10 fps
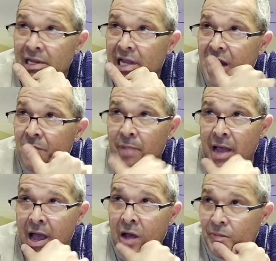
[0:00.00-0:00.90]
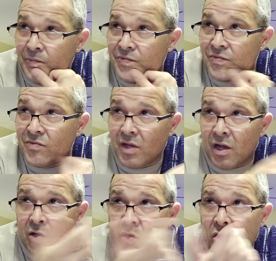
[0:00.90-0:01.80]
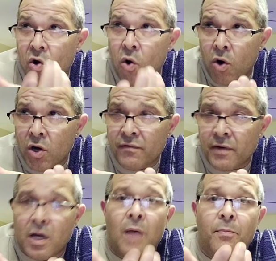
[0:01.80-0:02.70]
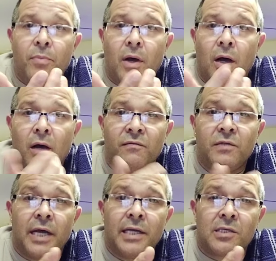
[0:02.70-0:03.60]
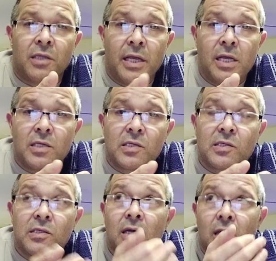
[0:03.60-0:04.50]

about 1/4 cup of diced leeks,